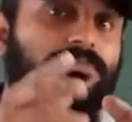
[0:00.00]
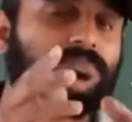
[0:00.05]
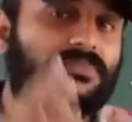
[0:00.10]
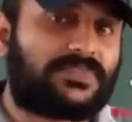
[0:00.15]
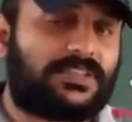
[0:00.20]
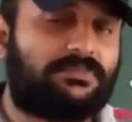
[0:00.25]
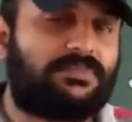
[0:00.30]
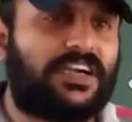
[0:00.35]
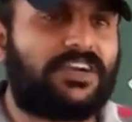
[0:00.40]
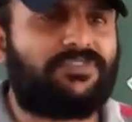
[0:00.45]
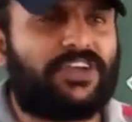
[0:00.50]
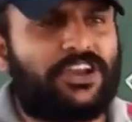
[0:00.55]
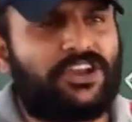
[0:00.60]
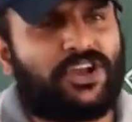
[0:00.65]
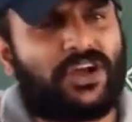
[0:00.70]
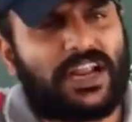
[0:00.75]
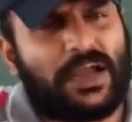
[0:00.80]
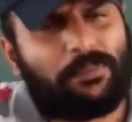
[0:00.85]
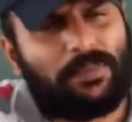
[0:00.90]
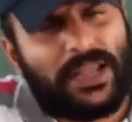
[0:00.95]
But when
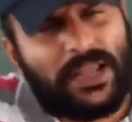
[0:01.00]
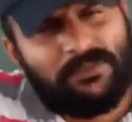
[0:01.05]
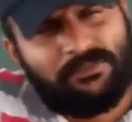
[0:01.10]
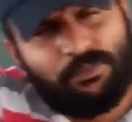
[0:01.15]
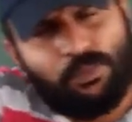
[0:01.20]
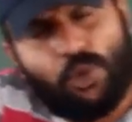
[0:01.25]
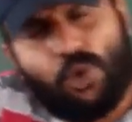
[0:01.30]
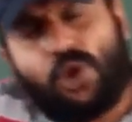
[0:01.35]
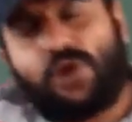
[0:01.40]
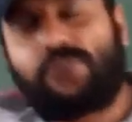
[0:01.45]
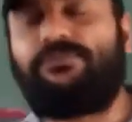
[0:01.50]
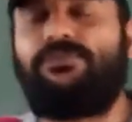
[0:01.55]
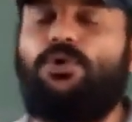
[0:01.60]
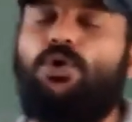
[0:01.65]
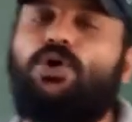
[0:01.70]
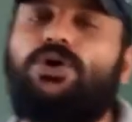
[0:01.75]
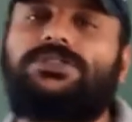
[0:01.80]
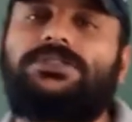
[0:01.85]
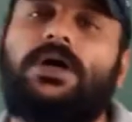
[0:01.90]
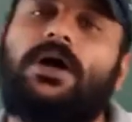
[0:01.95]
you are applying more
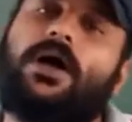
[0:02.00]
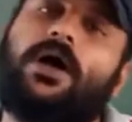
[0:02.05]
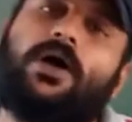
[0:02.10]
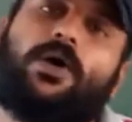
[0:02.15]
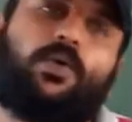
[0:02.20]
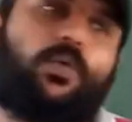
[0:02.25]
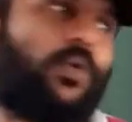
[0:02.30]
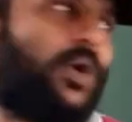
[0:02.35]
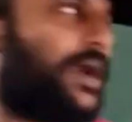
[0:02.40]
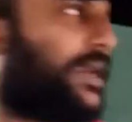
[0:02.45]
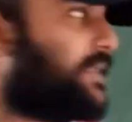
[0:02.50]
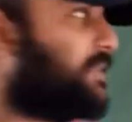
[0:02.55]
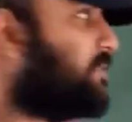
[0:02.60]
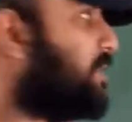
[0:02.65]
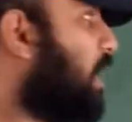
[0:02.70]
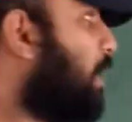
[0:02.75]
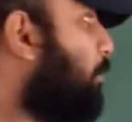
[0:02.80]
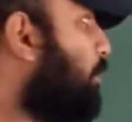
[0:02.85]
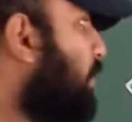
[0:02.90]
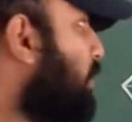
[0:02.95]
force, what is
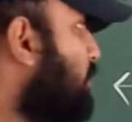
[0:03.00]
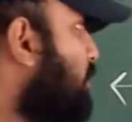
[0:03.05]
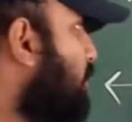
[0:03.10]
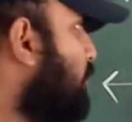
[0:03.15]
happening?